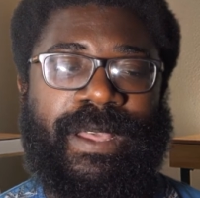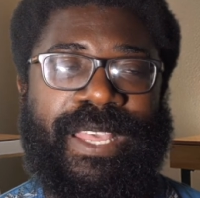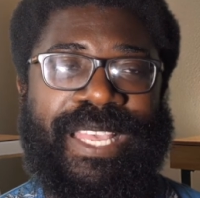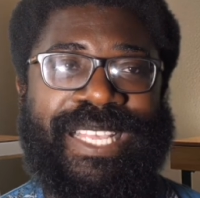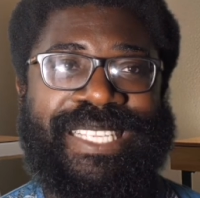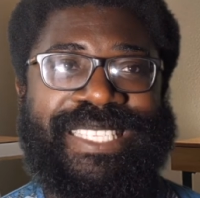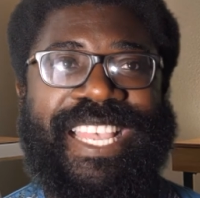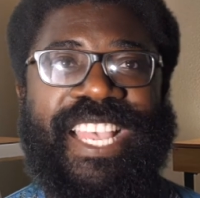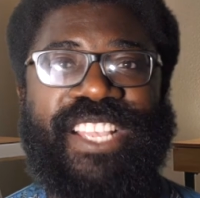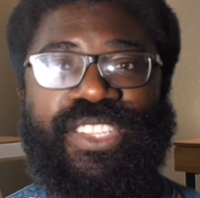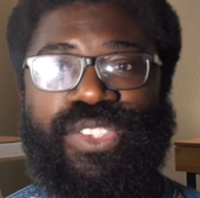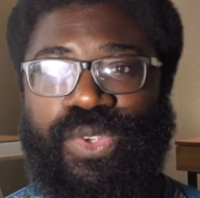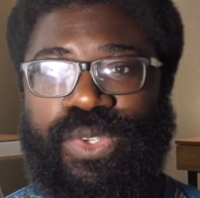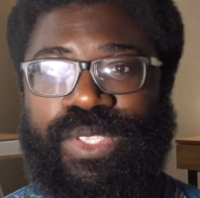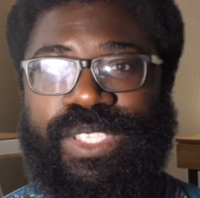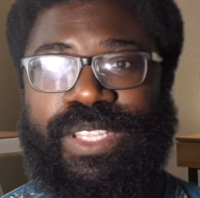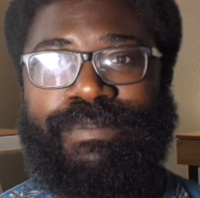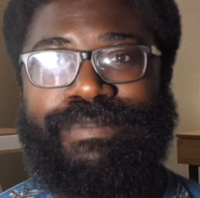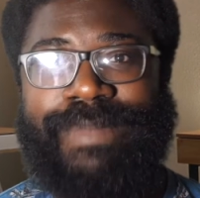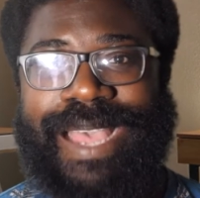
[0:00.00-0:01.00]
Is
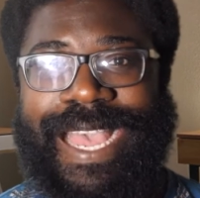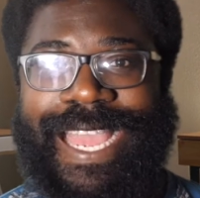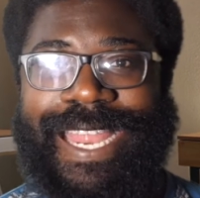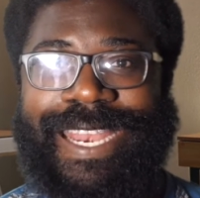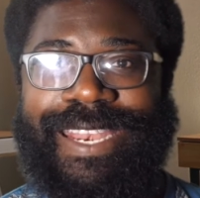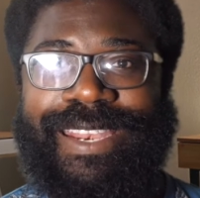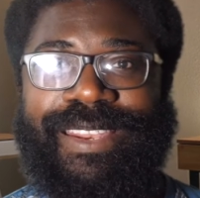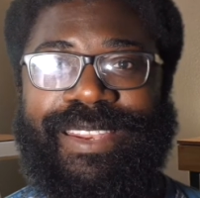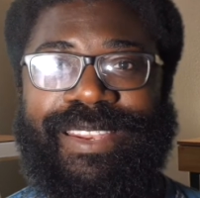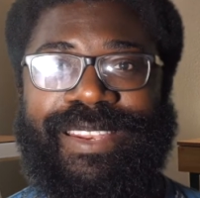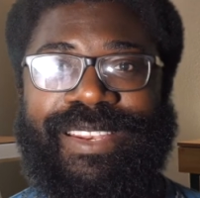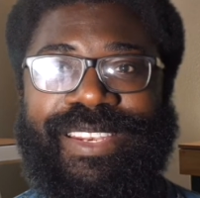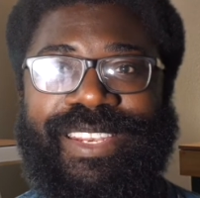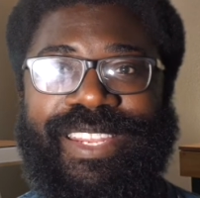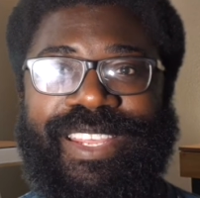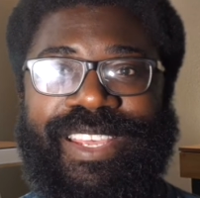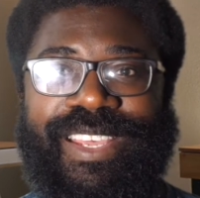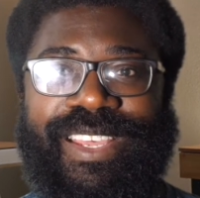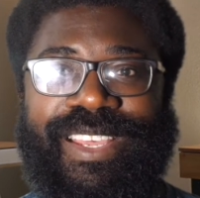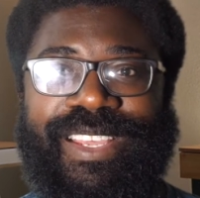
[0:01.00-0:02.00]
Jesus the man
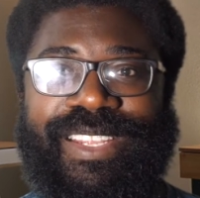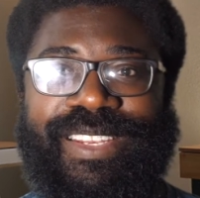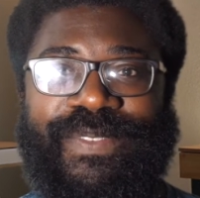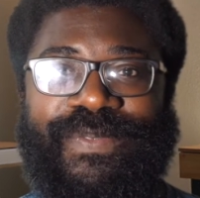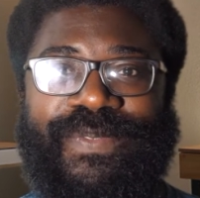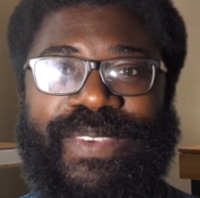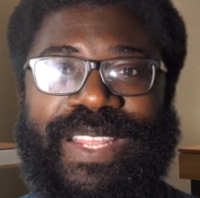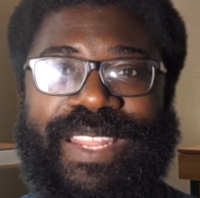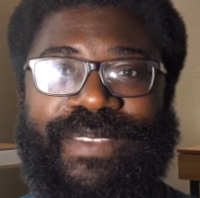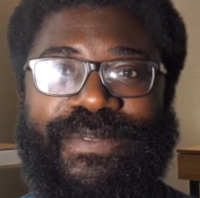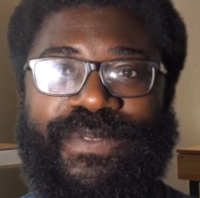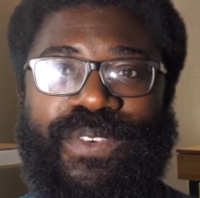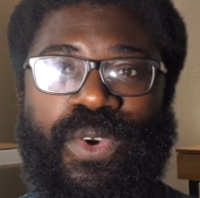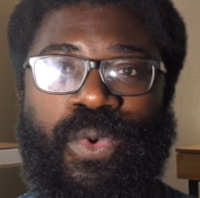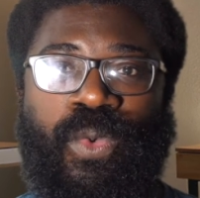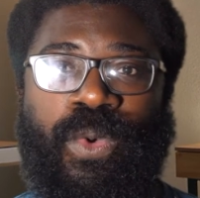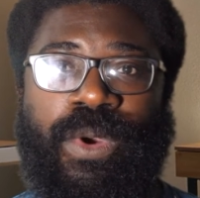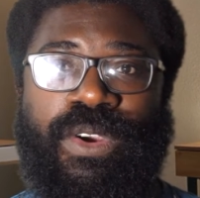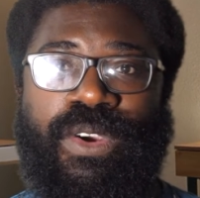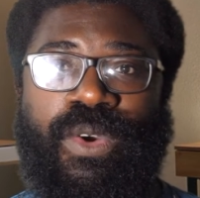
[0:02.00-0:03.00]
to fill in
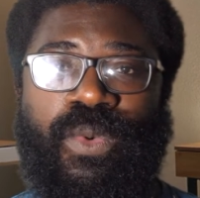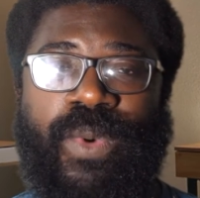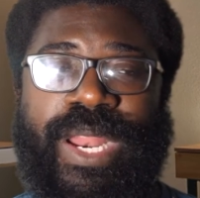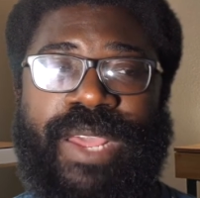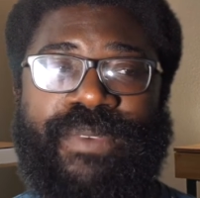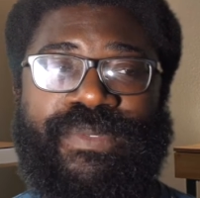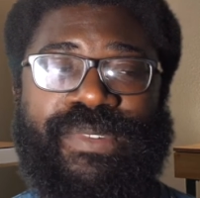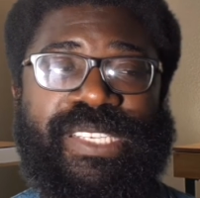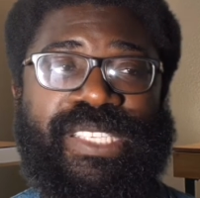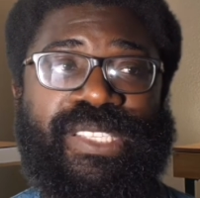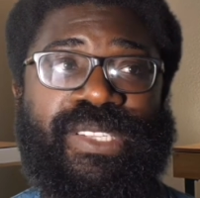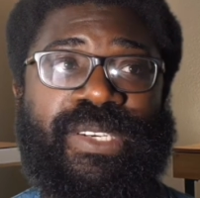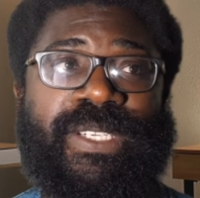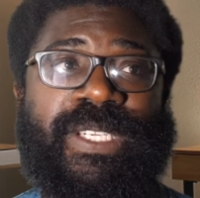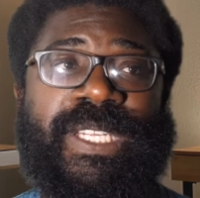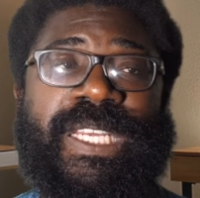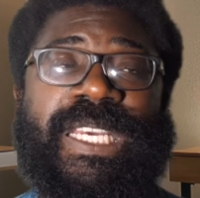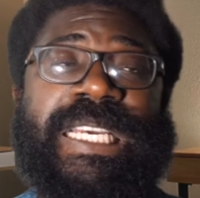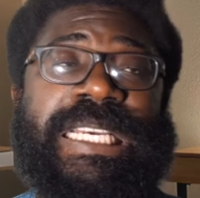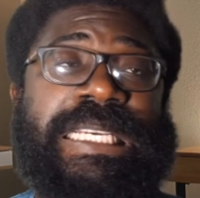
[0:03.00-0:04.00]
for Aguero whenever he's
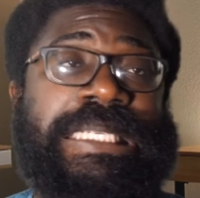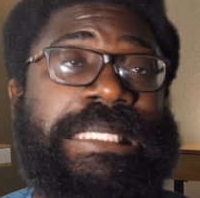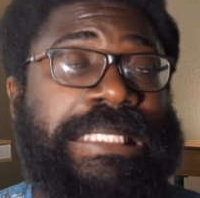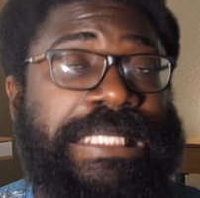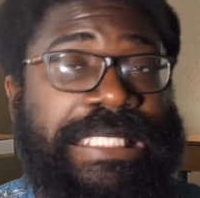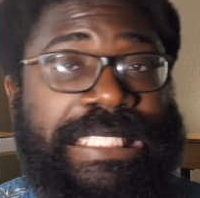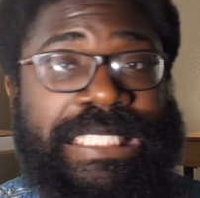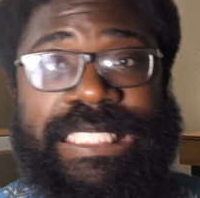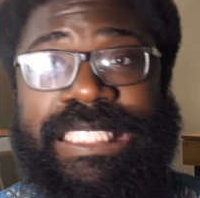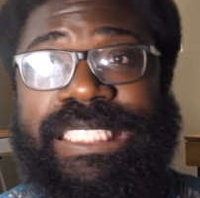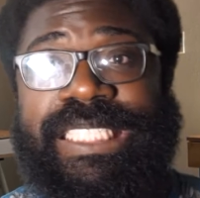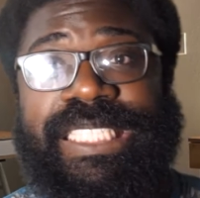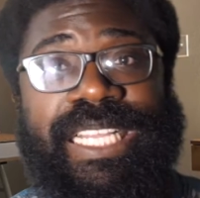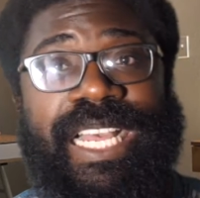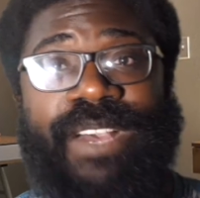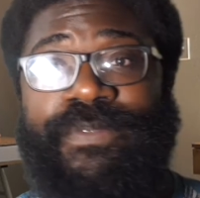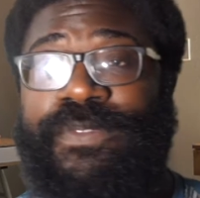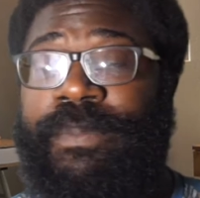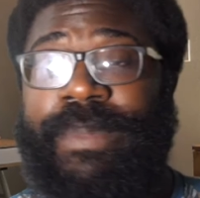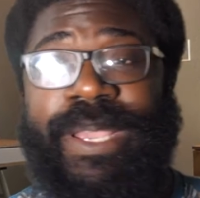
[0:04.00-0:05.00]
not there?
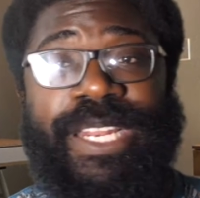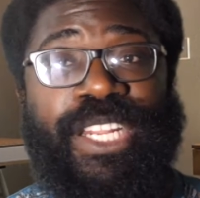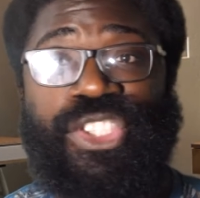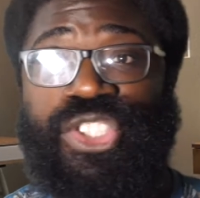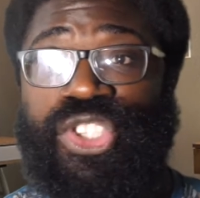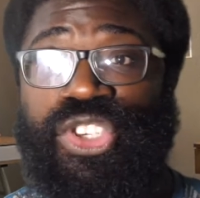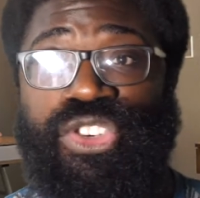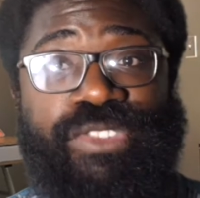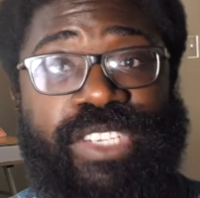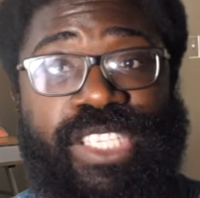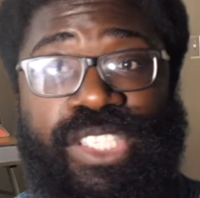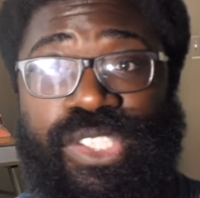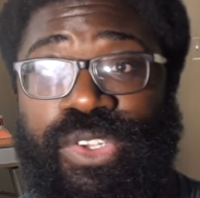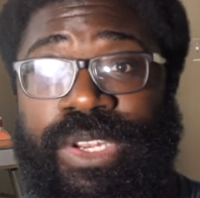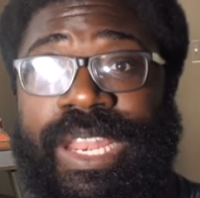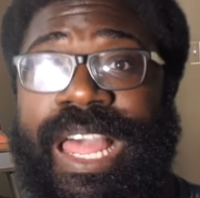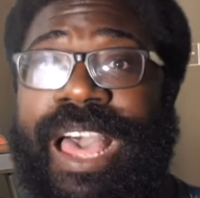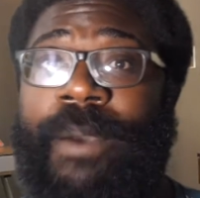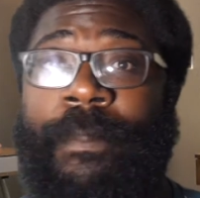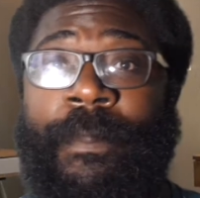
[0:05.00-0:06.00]
For me, the jury's
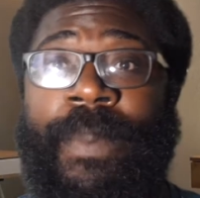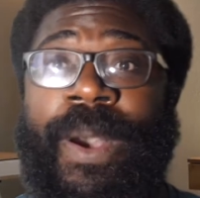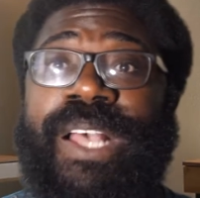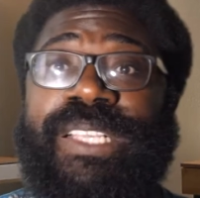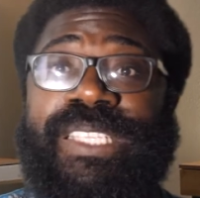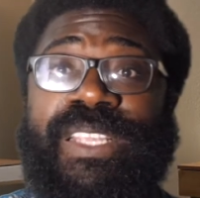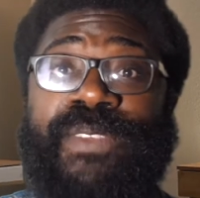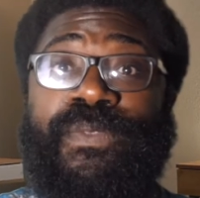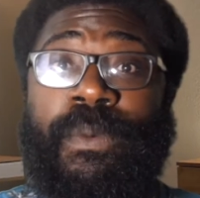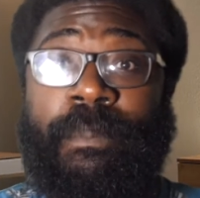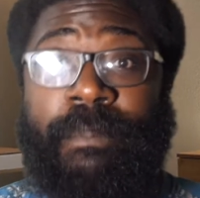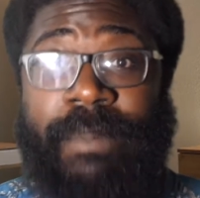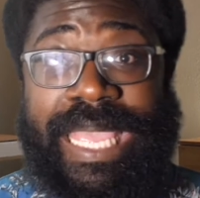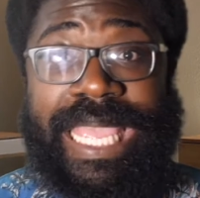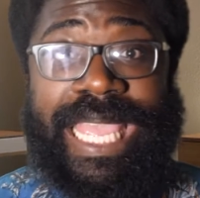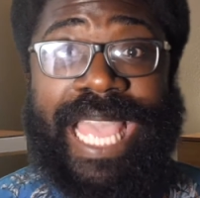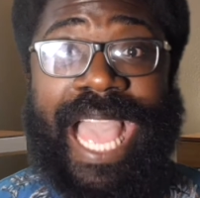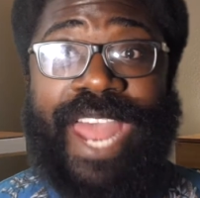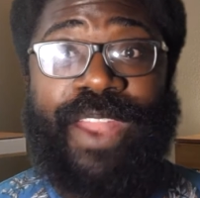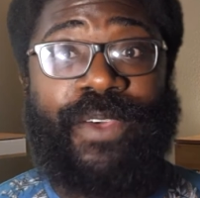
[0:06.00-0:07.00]
still out. Personally, for
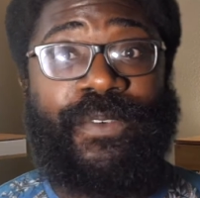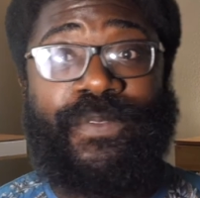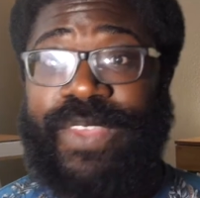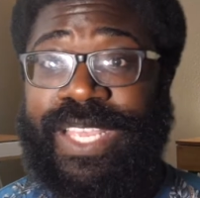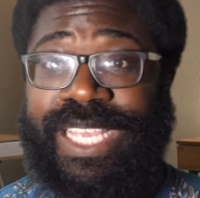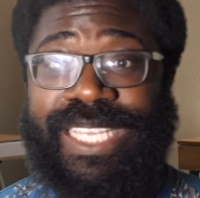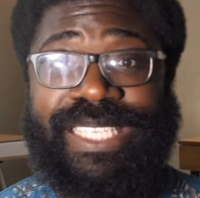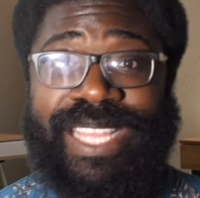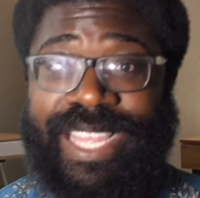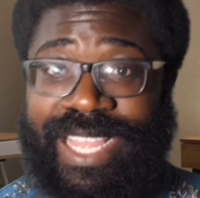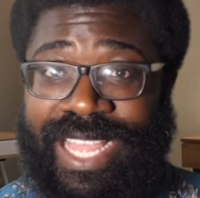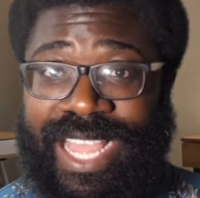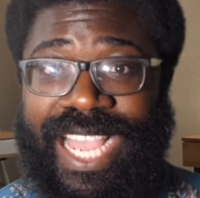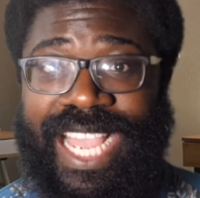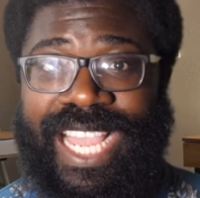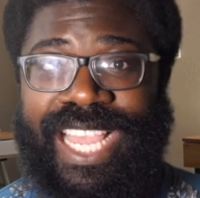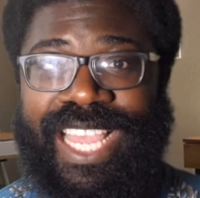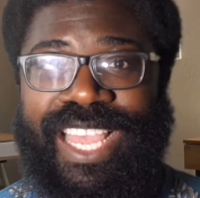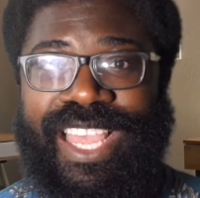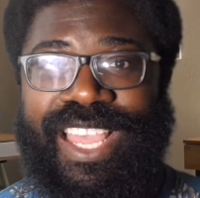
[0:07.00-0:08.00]
me, I don't think he's that
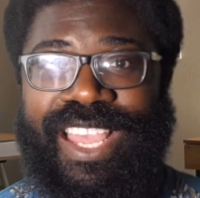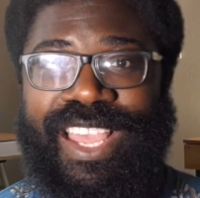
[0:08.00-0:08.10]
guy.